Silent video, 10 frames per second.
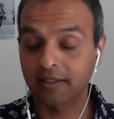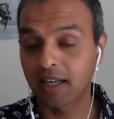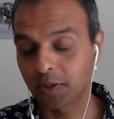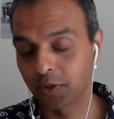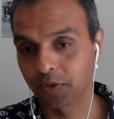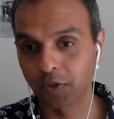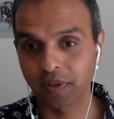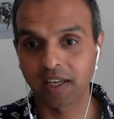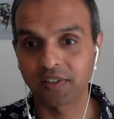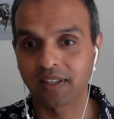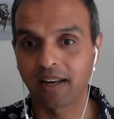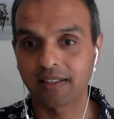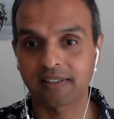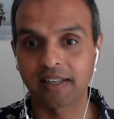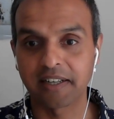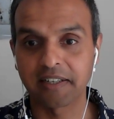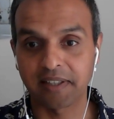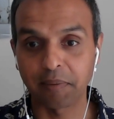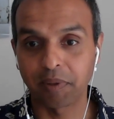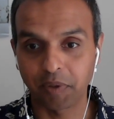Tahoe for vacation last year in
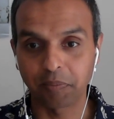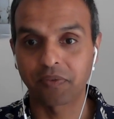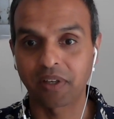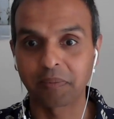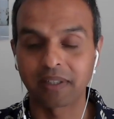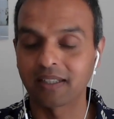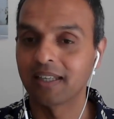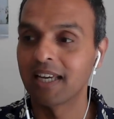December with my family.